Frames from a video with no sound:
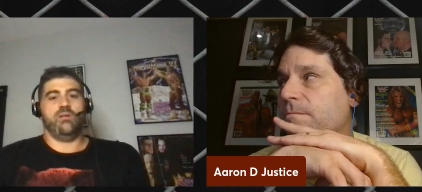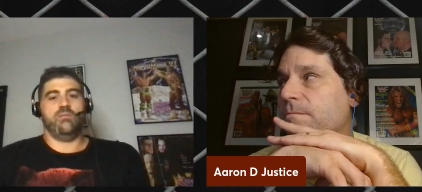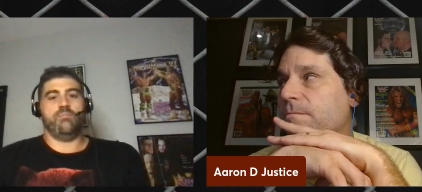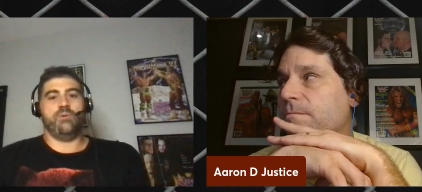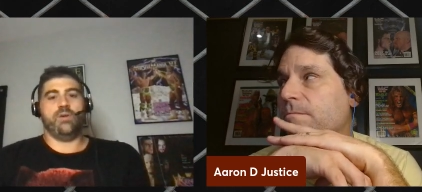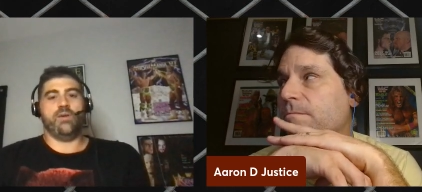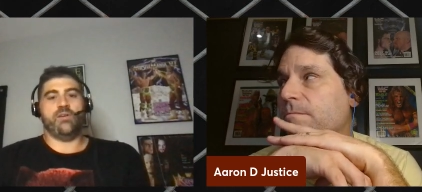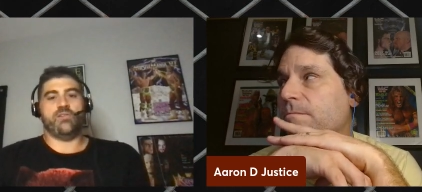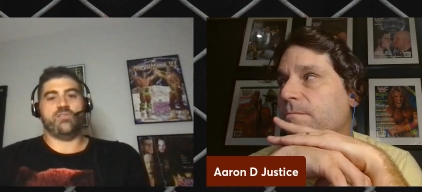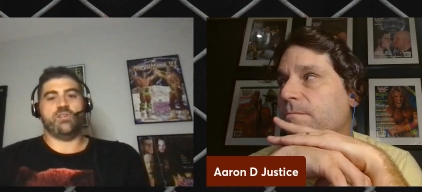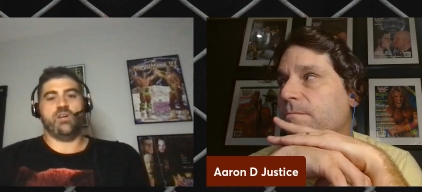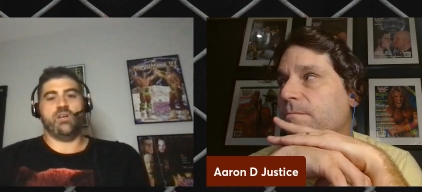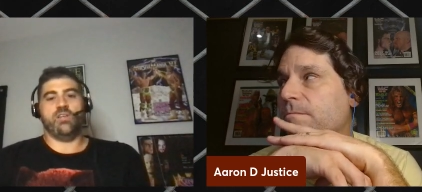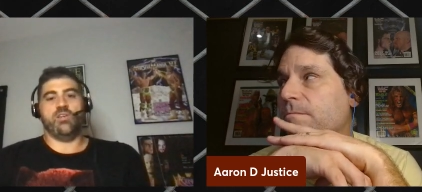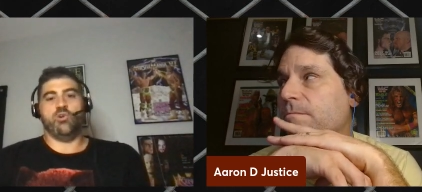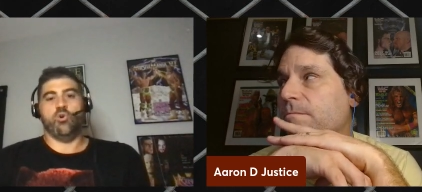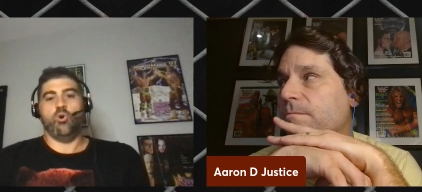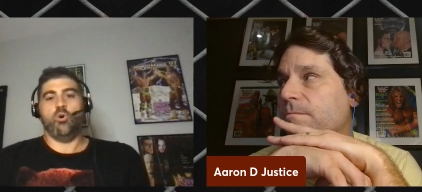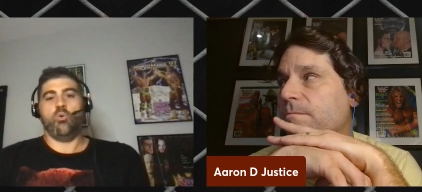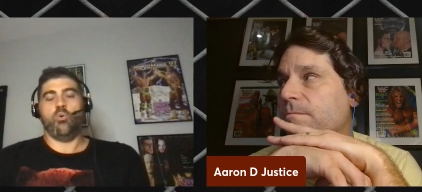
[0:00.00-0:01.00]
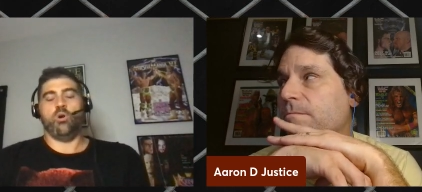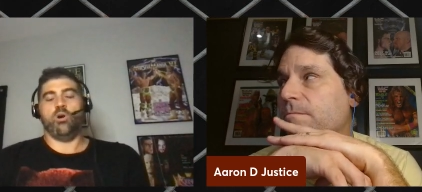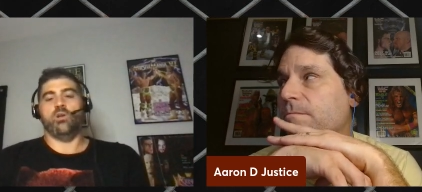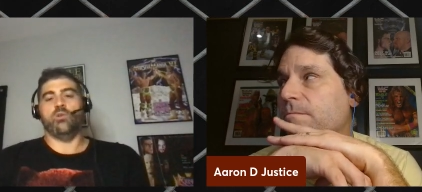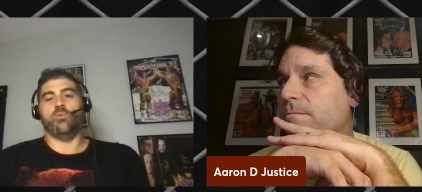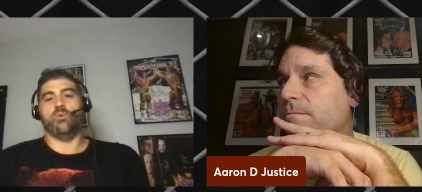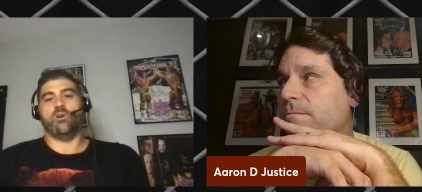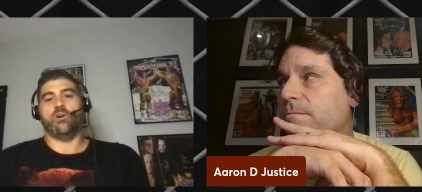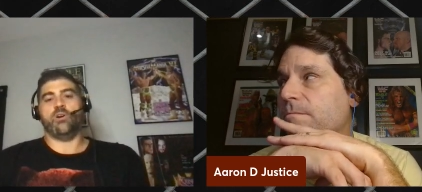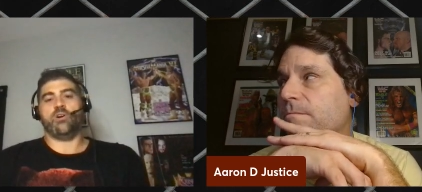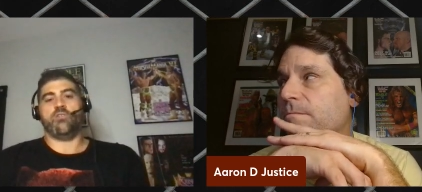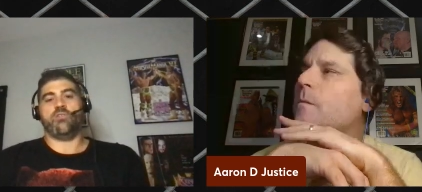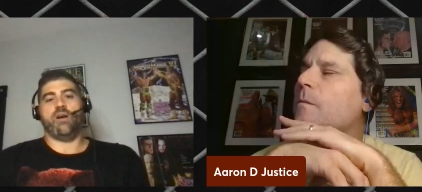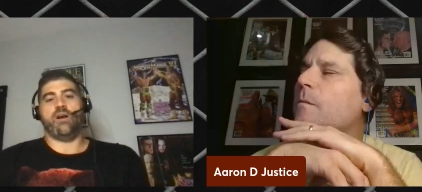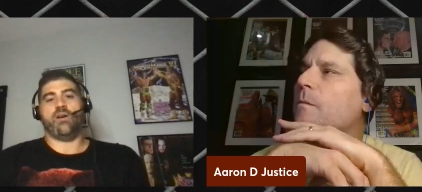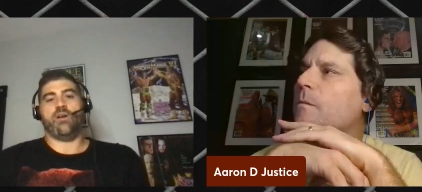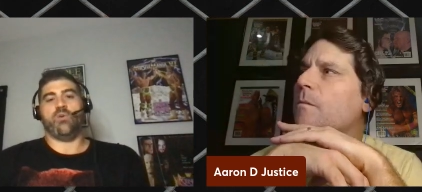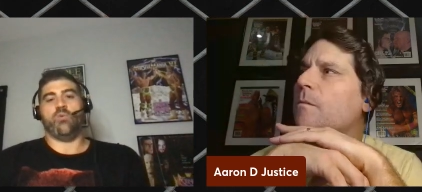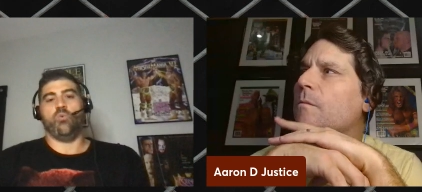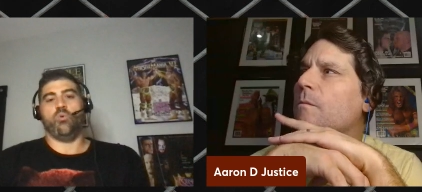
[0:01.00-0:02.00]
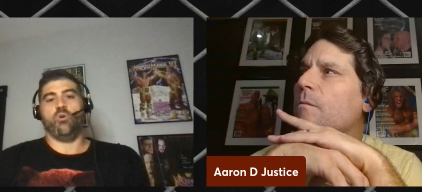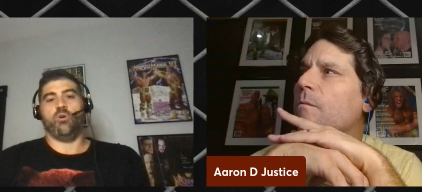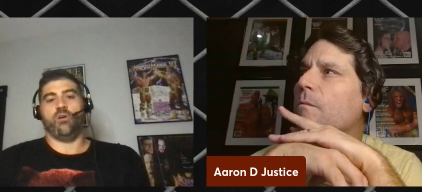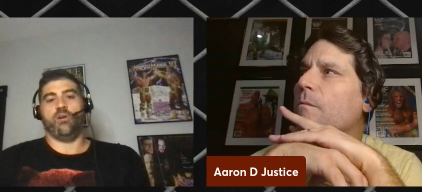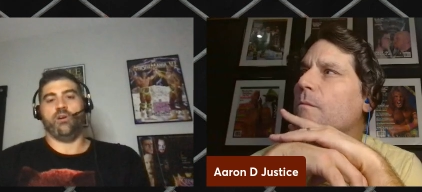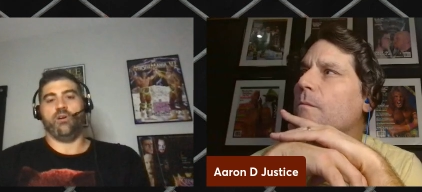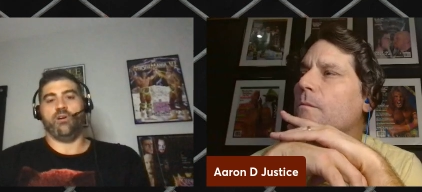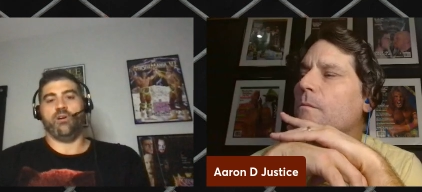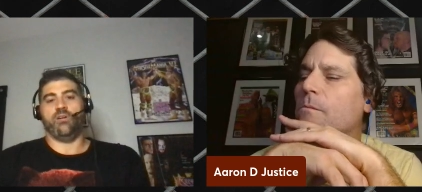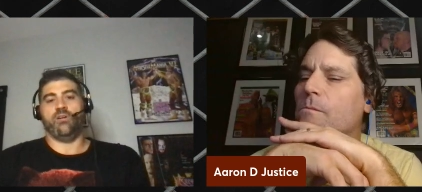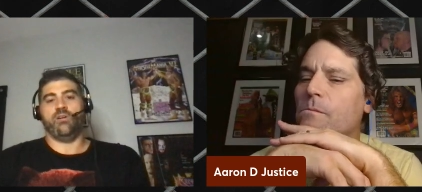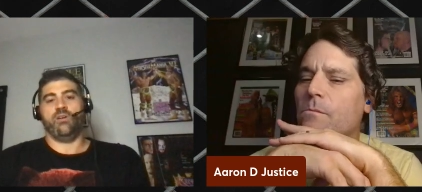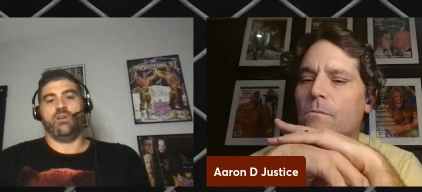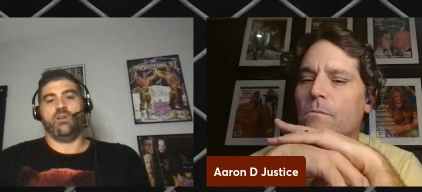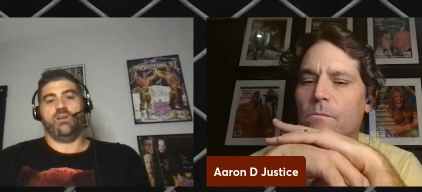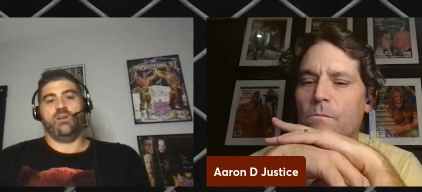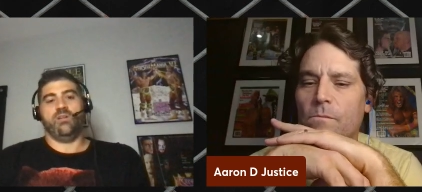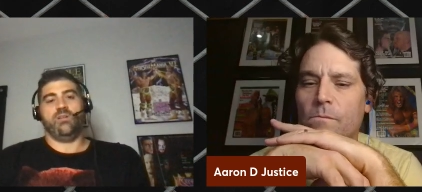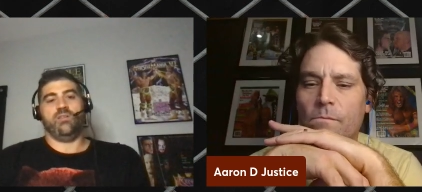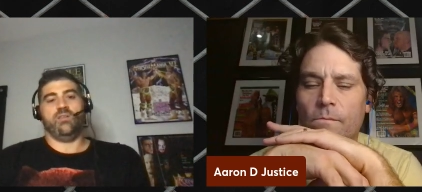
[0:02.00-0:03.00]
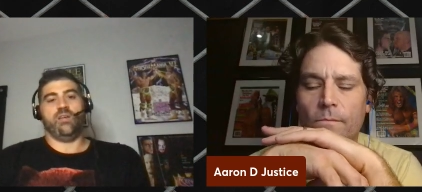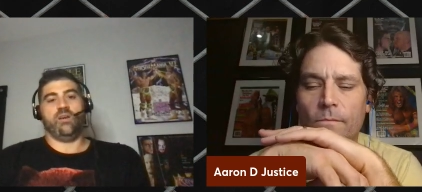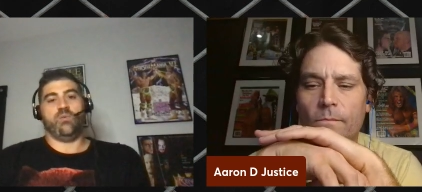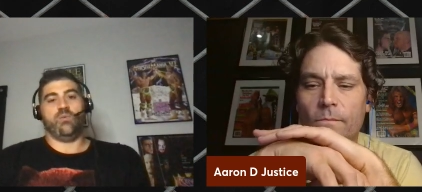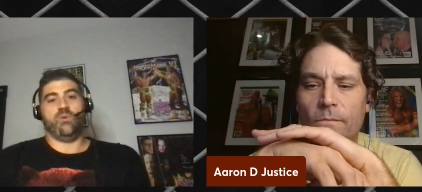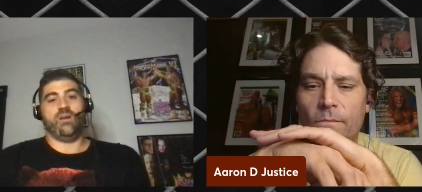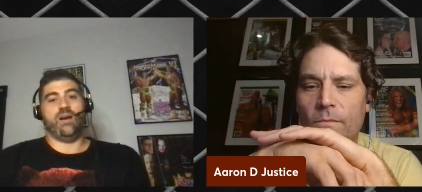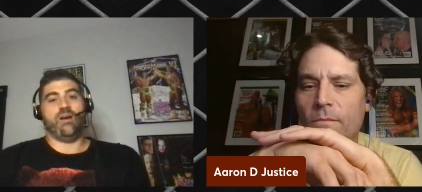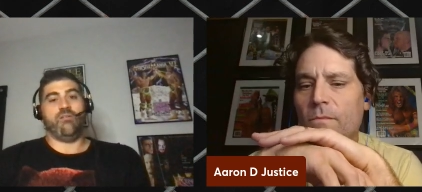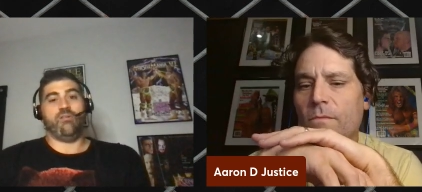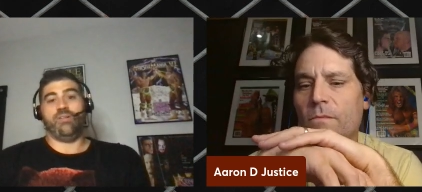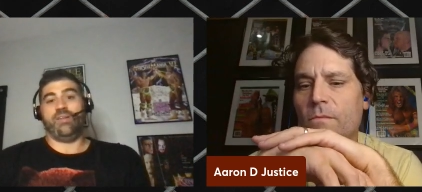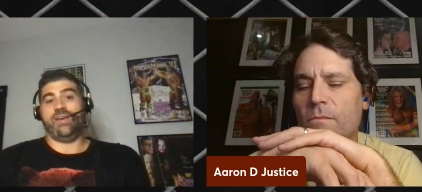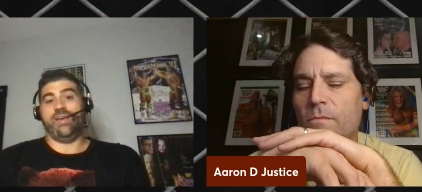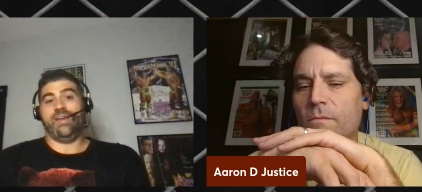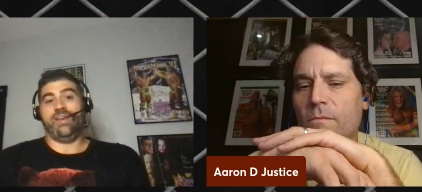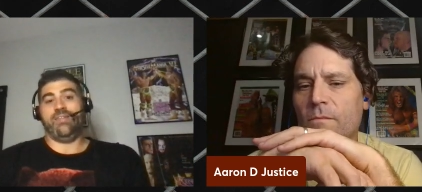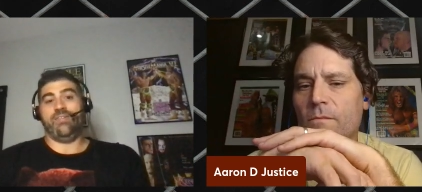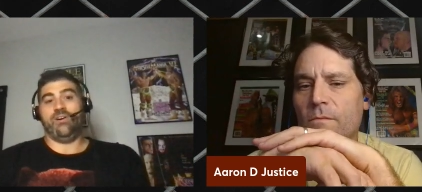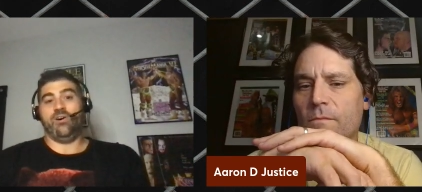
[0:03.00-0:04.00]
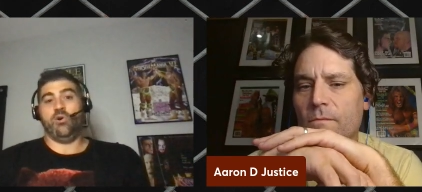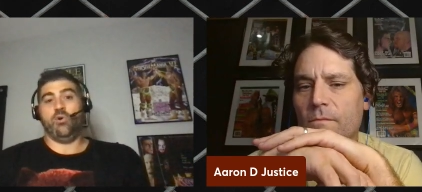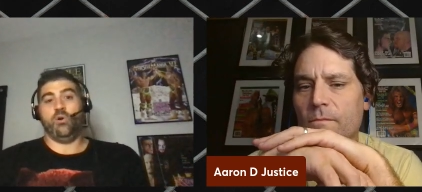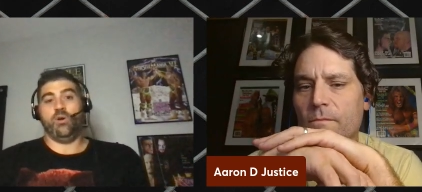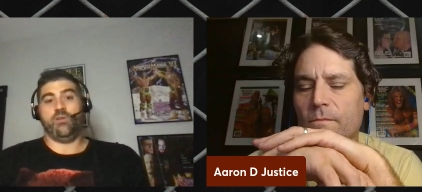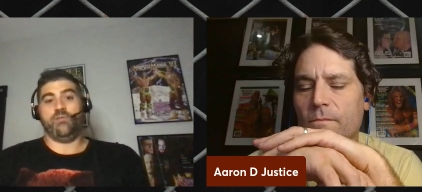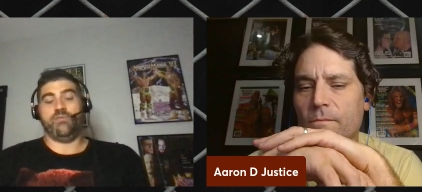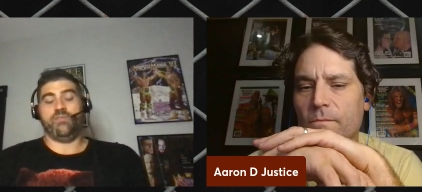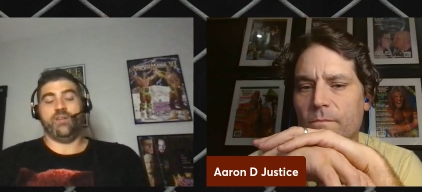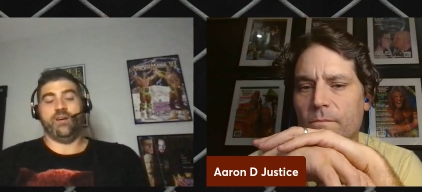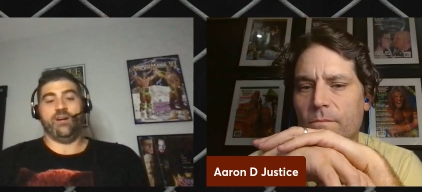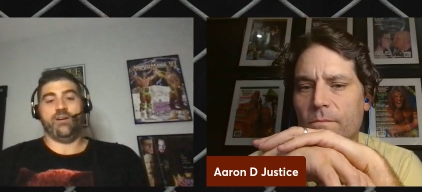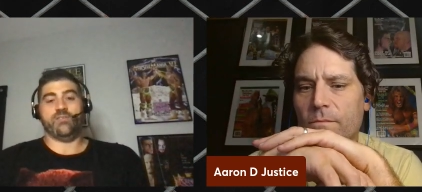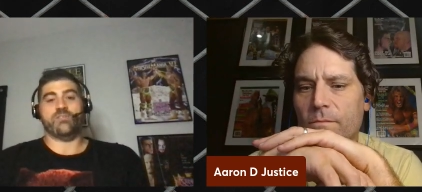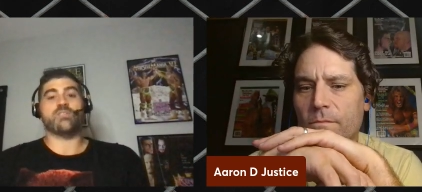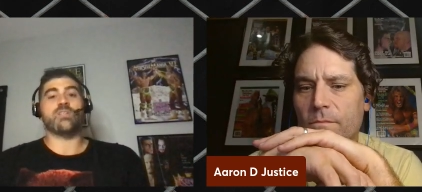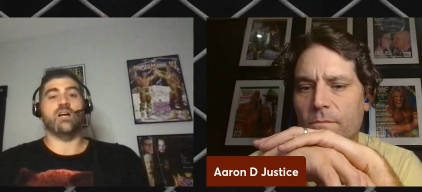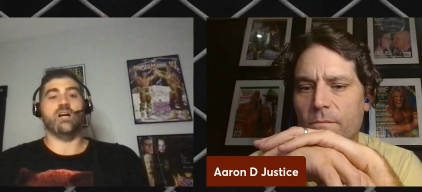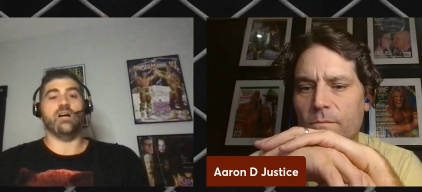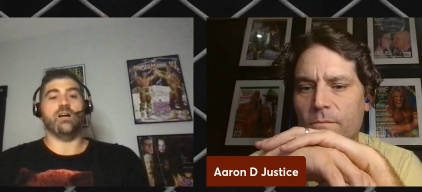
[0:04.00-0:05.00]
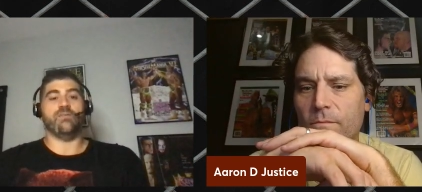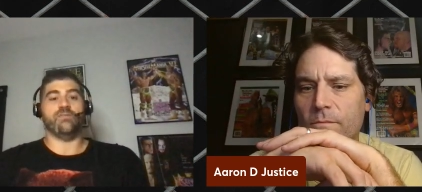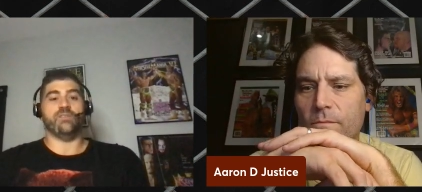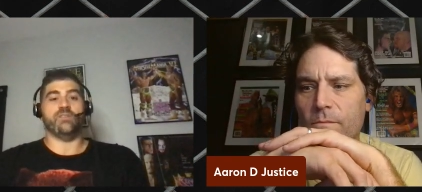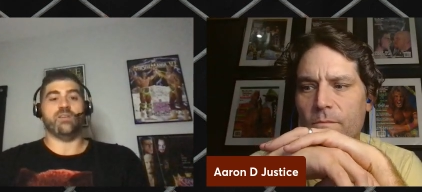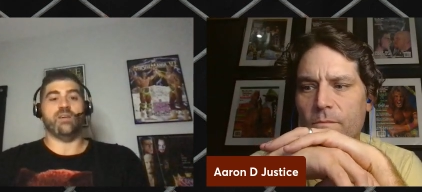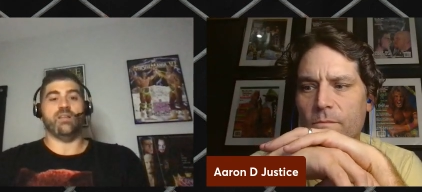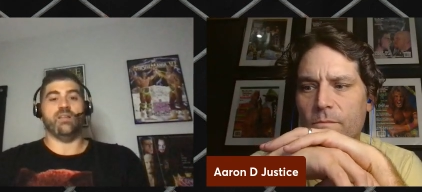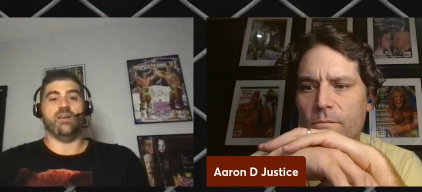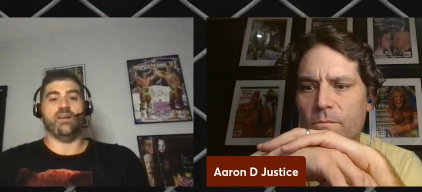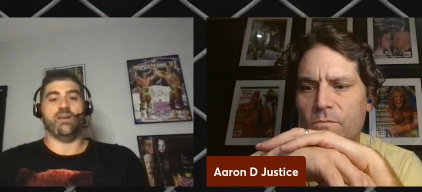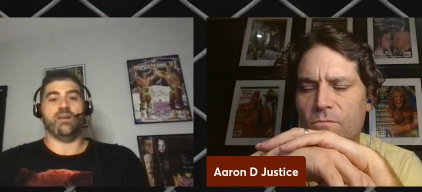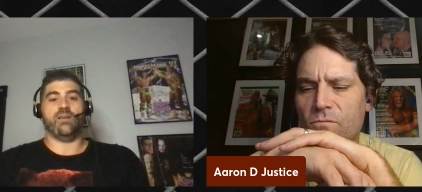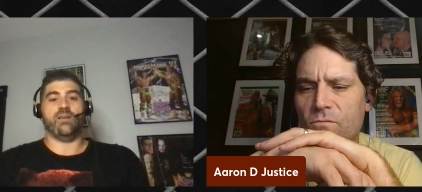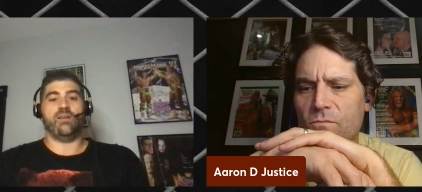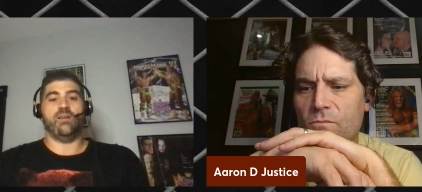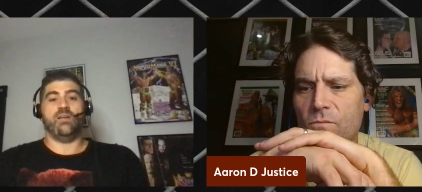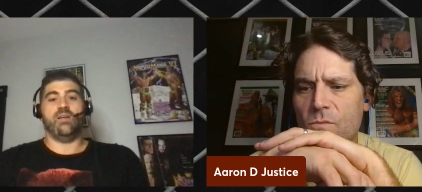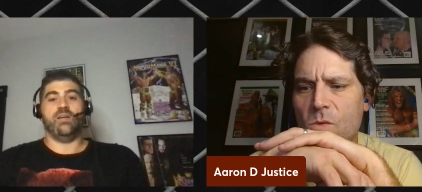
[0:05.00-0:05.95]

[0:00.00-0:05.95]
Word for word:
Speaker 1: Because uh, in your world we are crowning Warrior, like we're not really getting the Hogan Flair stuff, and like